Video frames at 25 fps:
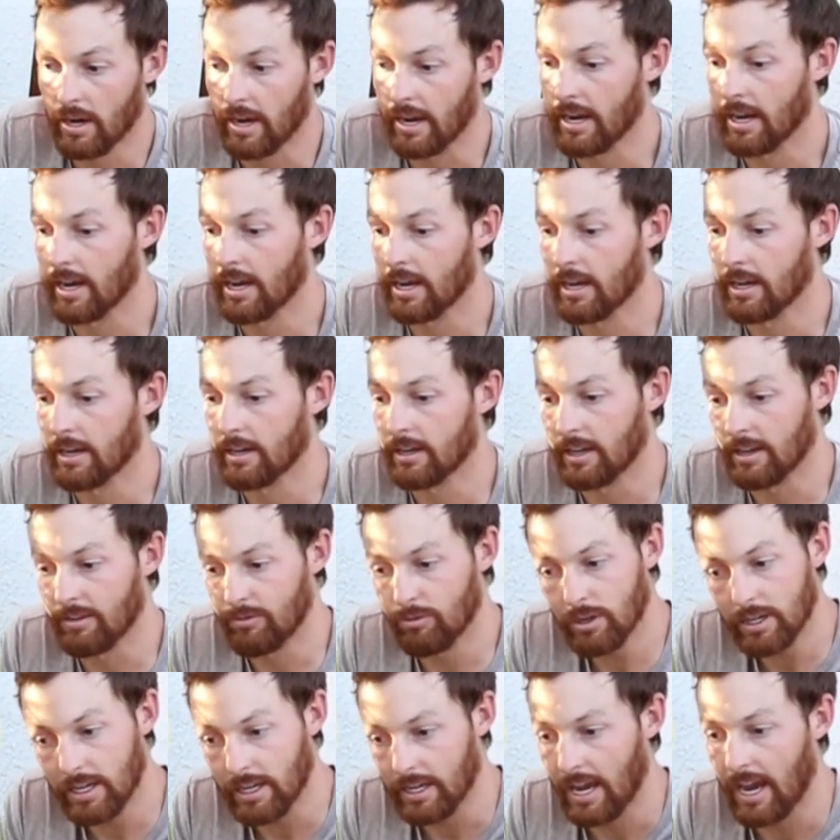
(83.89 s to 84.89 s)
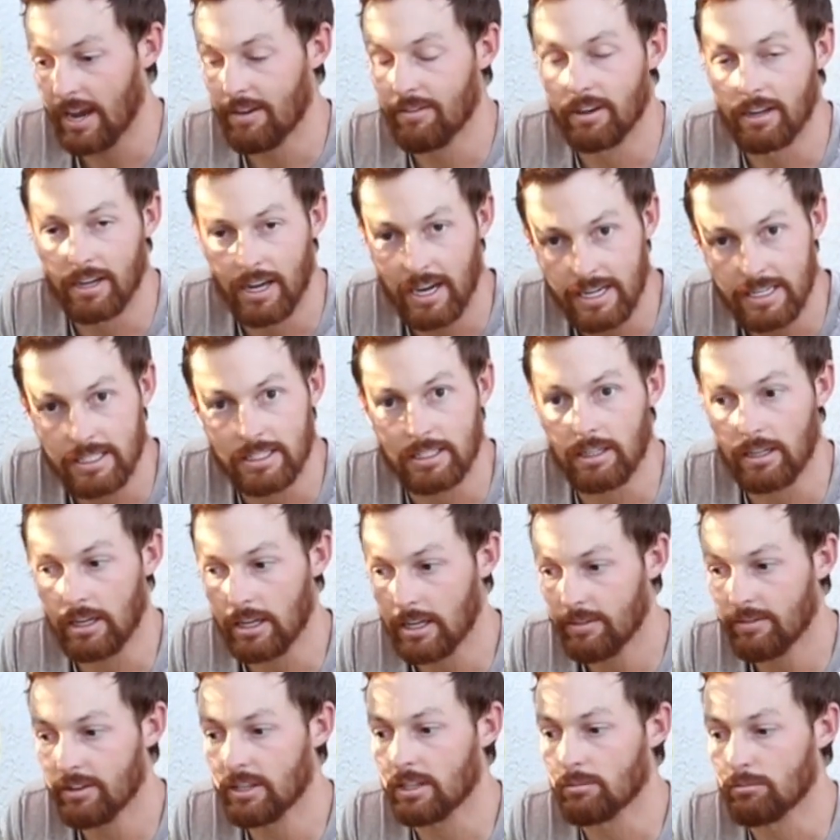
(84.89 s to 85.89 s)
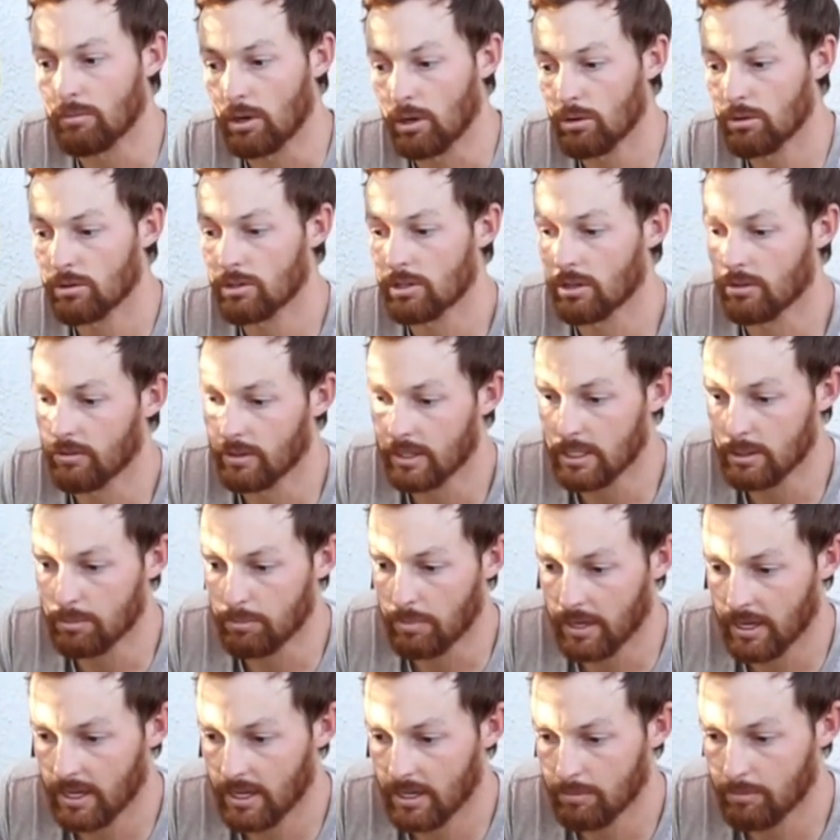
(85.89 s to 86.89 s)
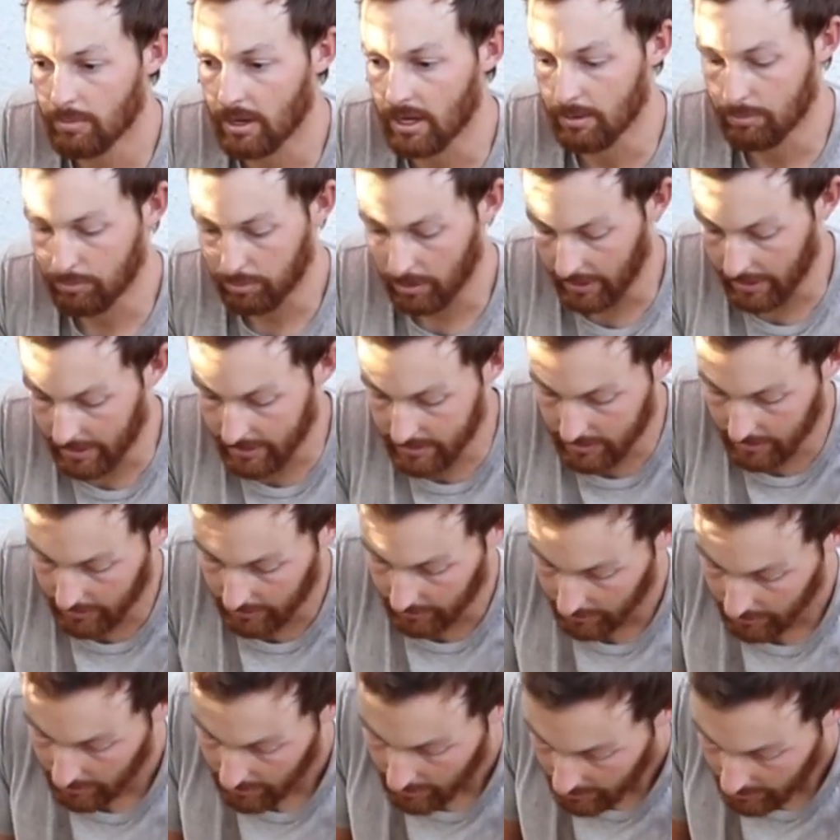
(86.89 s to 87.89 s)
And if we can have a nice living mulch on this bed by planting